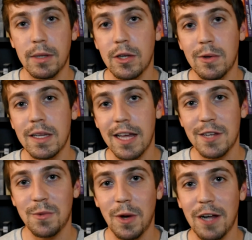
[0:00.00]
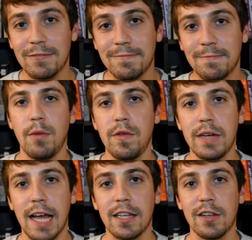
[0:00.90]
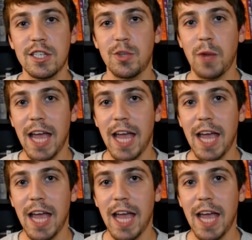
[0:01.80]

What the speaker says: be doing that as well. Moving down the list,